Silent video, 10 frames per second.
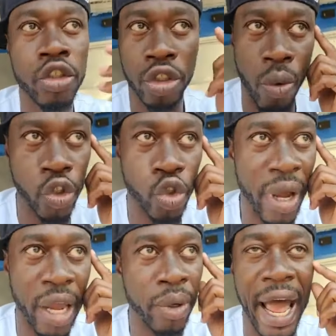So once
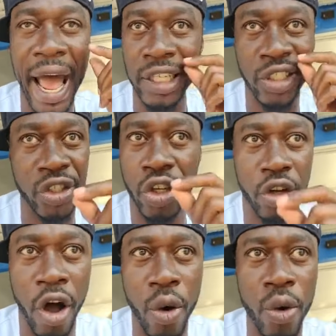you're able to access the
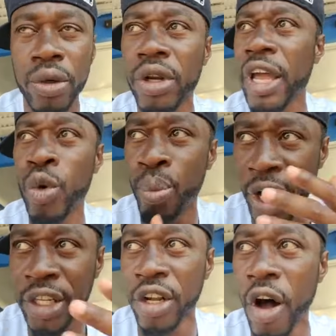code and you
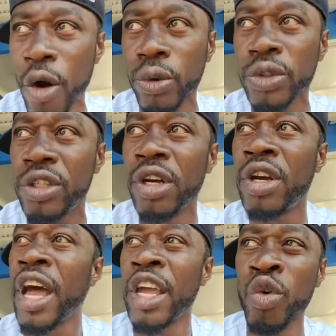break the codes
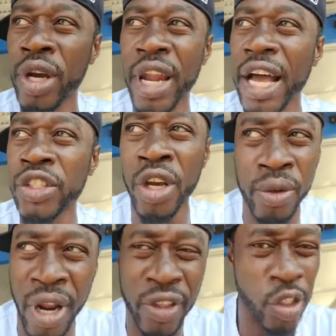and you realize,
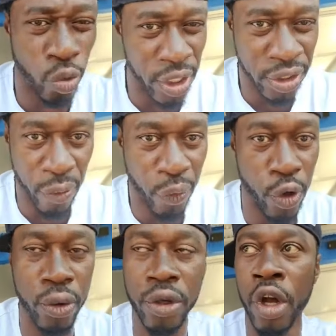yo, nothing's really
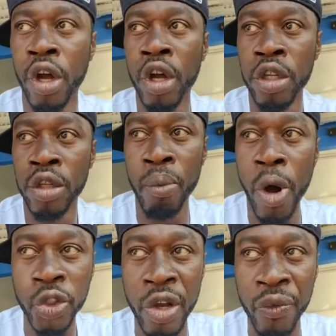difficult. The
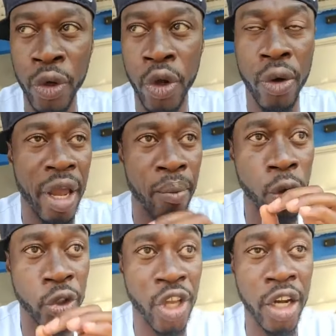most difficult and
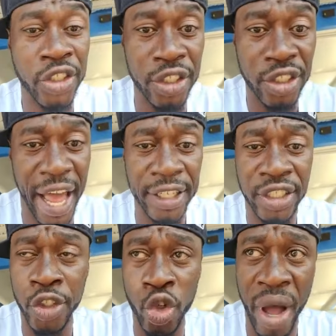most daunting
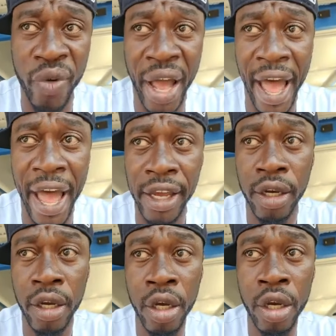task that you ever had
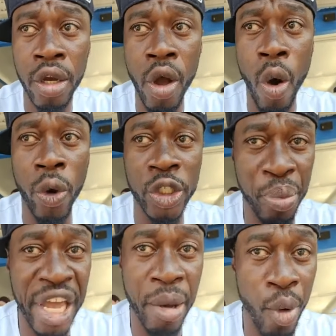was
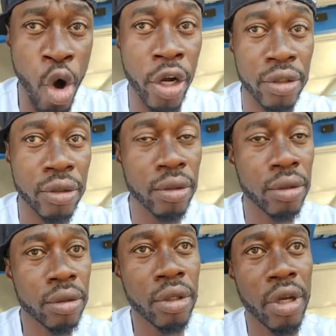being born.
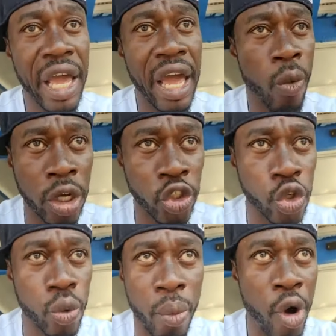And once
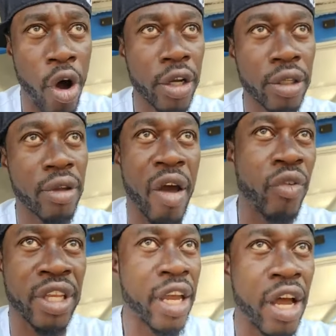you were born,
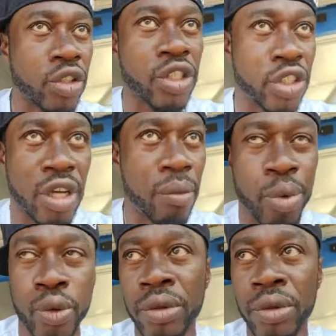everything else is simple.